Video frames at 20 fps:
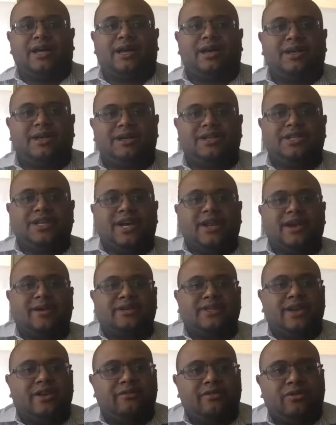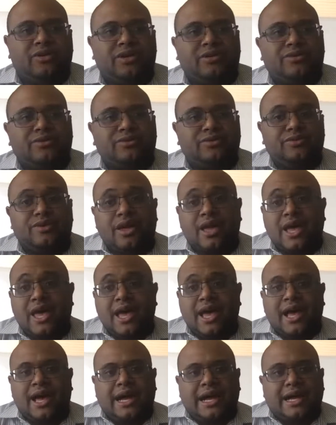Shout out to everyone who
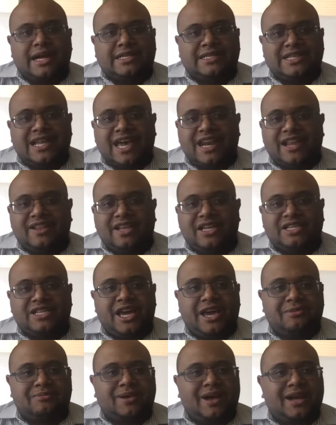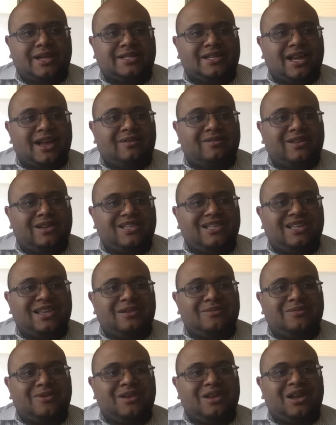it's not in the chat box,
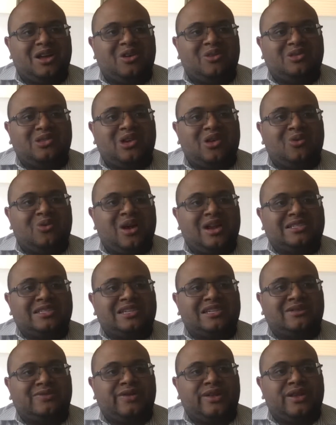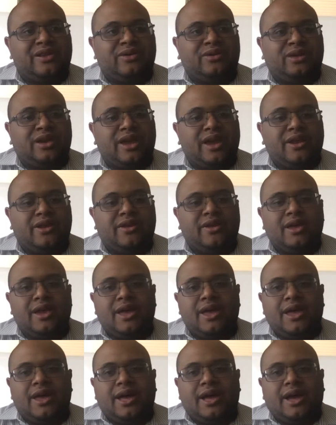obviously, but who's going to watch this video later.
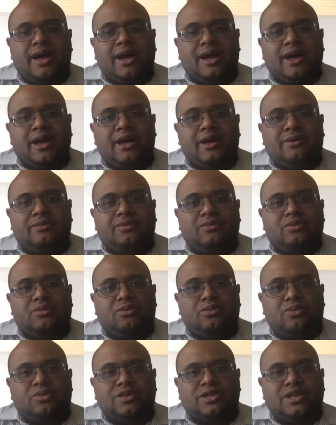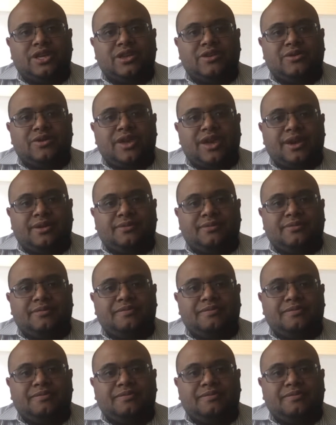We'll see you then.